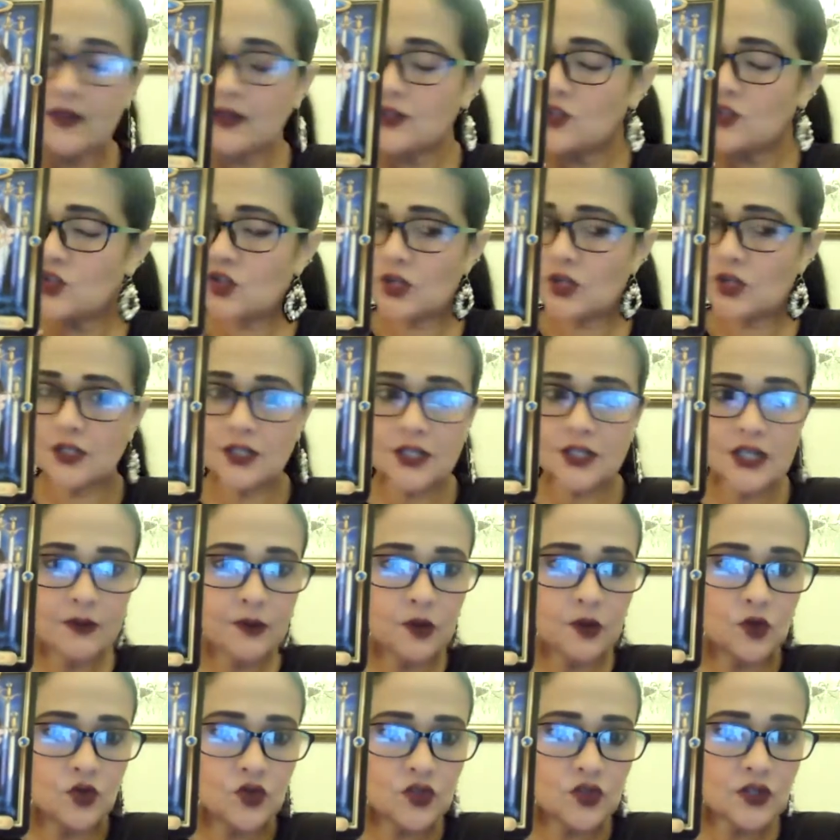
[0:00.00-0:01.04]
They just
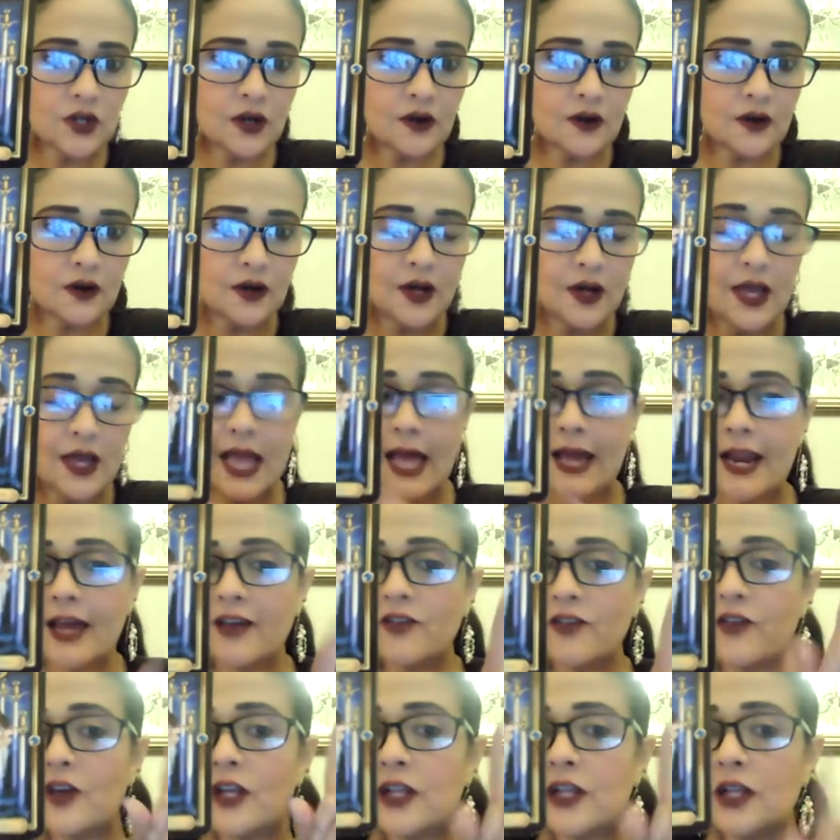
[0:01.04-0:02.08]
keep you stuck. And
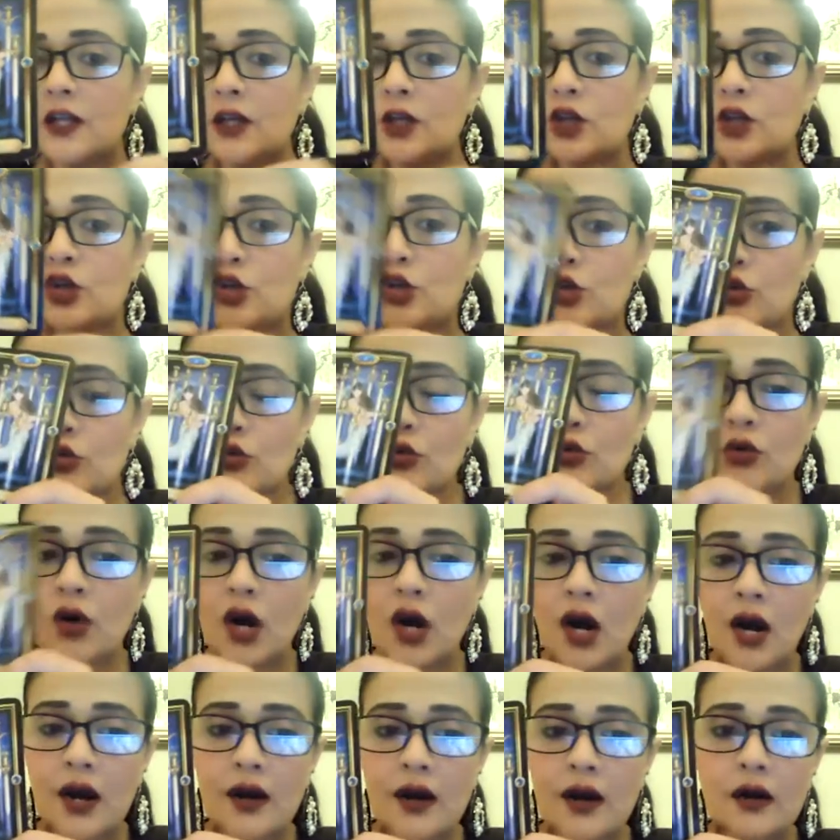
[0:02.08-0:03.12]
I feel you
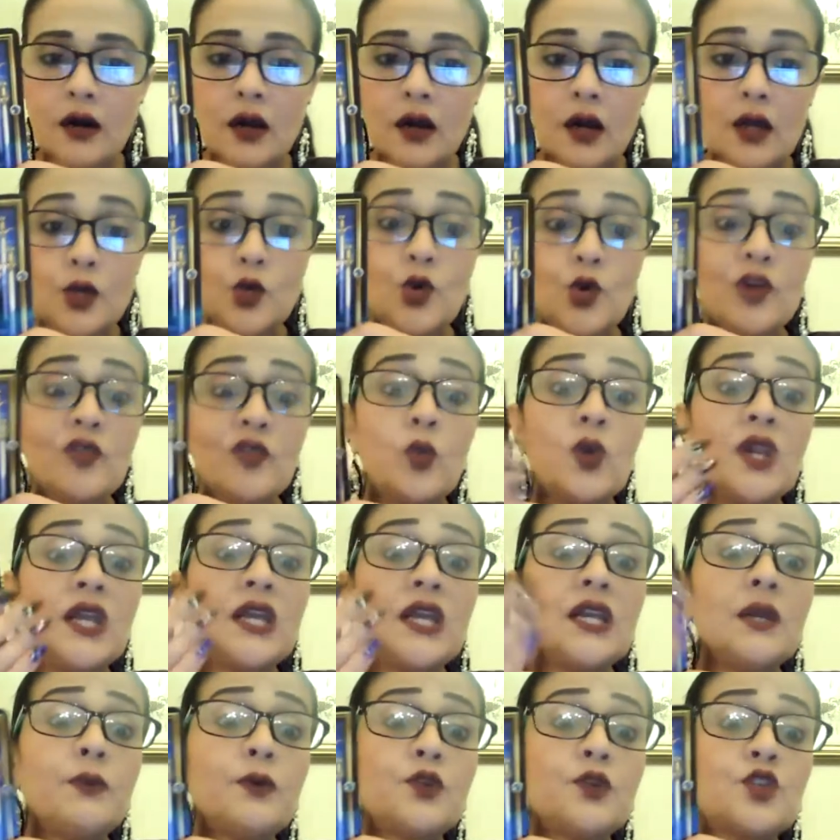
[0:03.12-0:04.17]
are you have
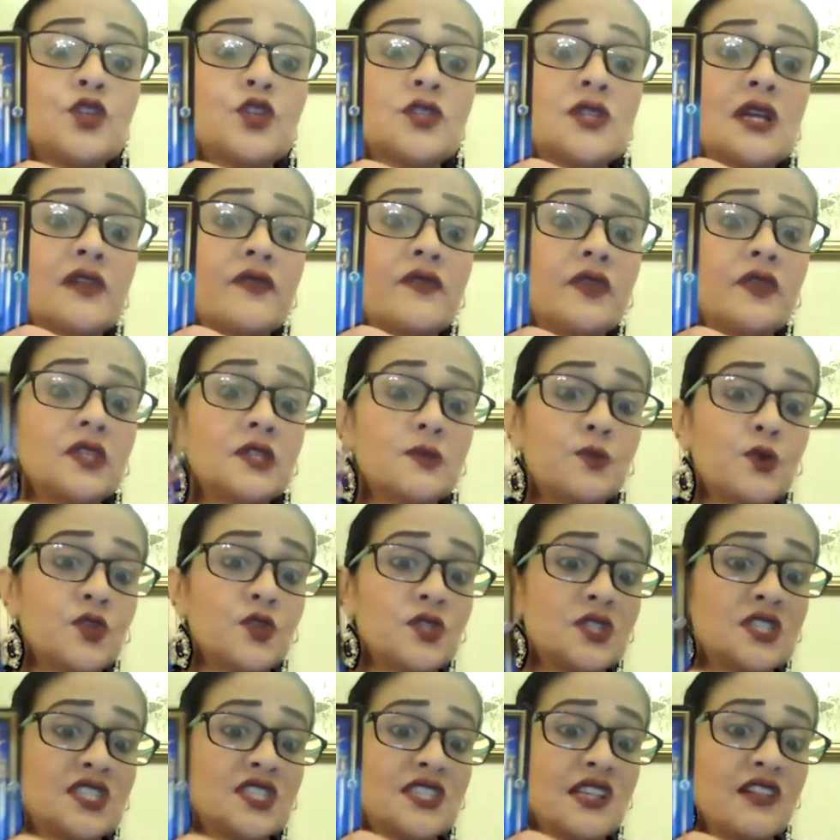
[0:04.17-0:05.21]
willingly put yourself in this
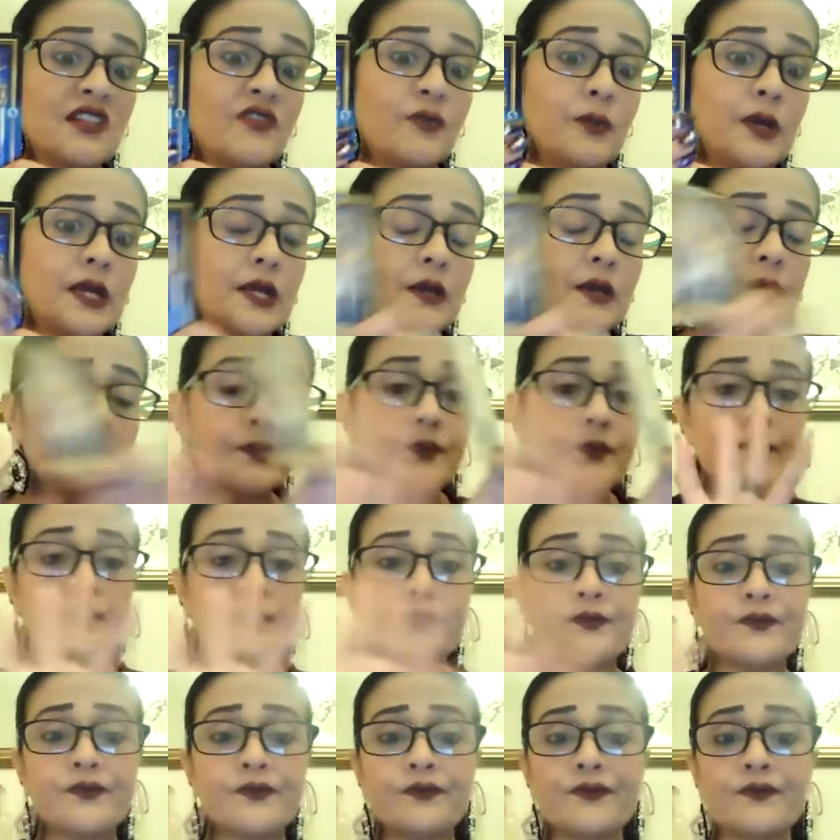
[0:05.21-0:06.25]
prison, self-made,
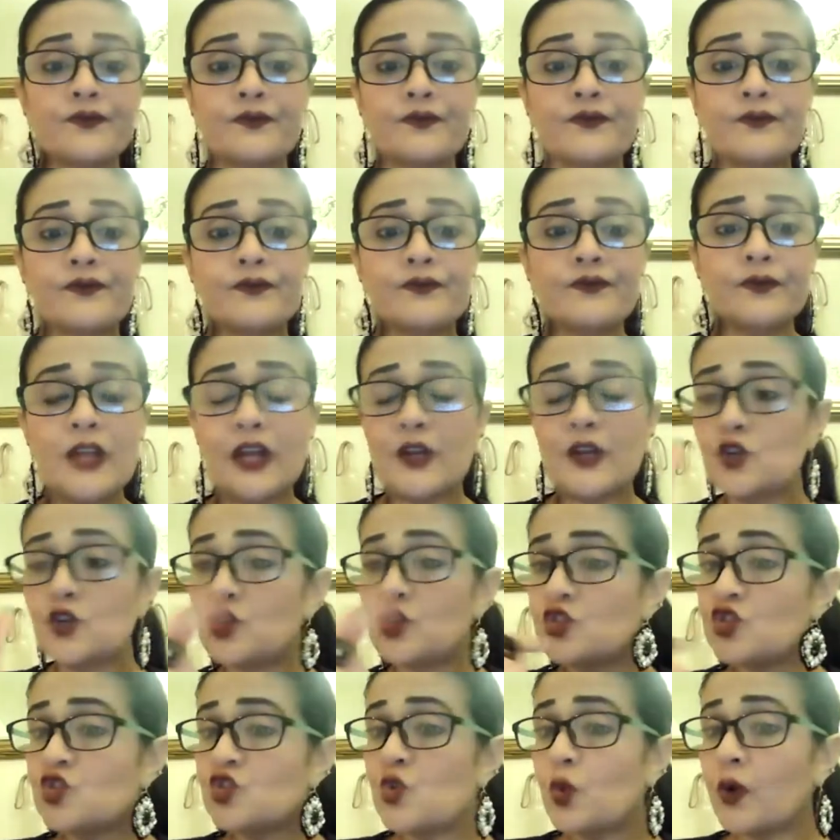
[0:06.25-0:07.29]
and
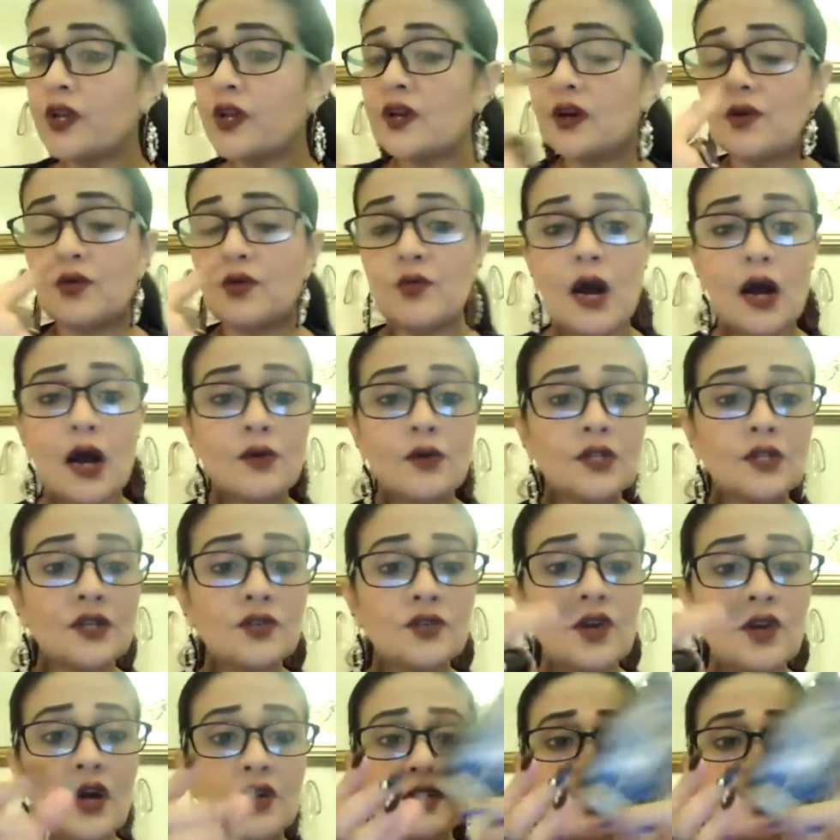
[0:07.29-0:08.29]
you're just going around and